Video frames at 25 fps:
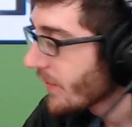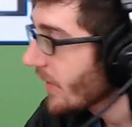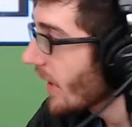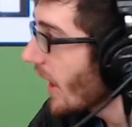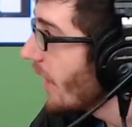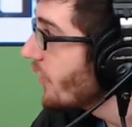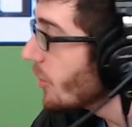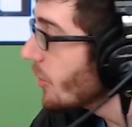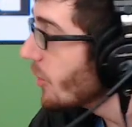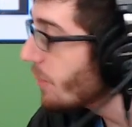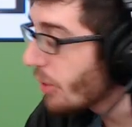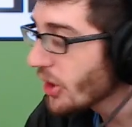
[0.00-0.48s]

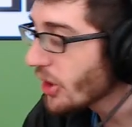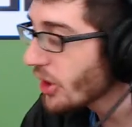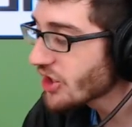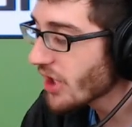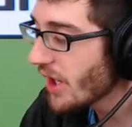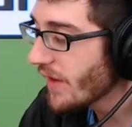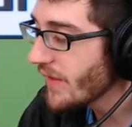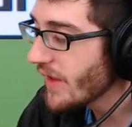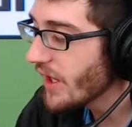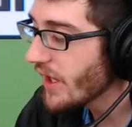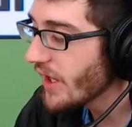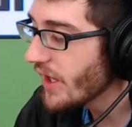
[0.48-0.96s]
If you push
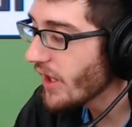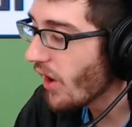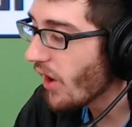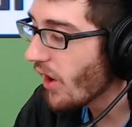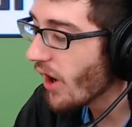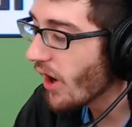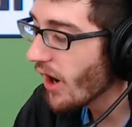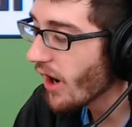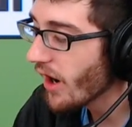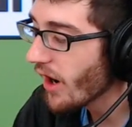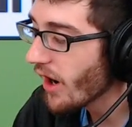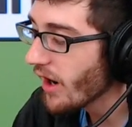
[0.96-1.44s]
on the
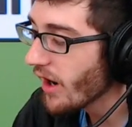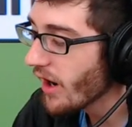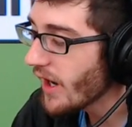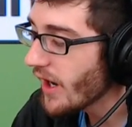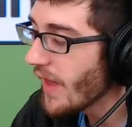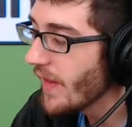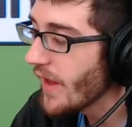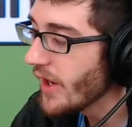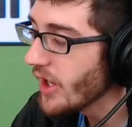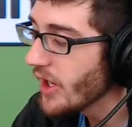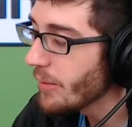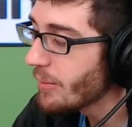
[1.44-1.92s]
R
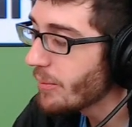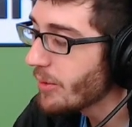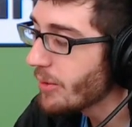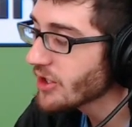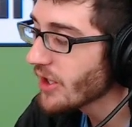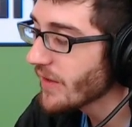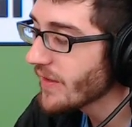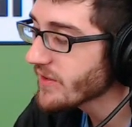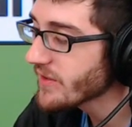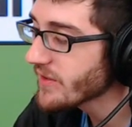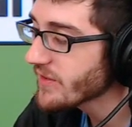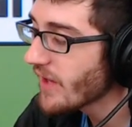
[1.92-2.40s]
and then you push
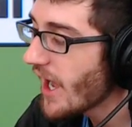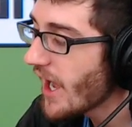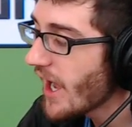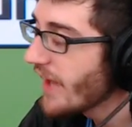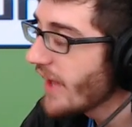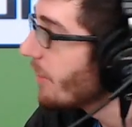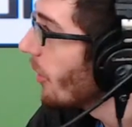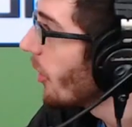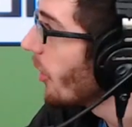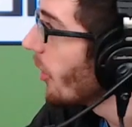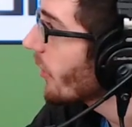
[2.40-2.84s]
on the side, they both